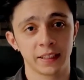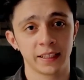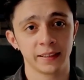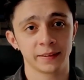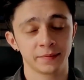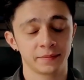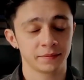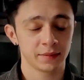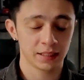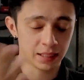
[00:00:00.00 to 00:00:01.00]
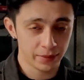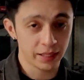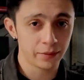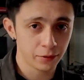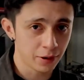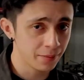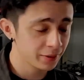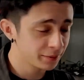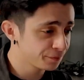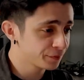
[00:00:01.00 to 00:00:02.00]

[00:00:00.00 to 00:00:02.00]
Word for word: okay? Let me give you what happened.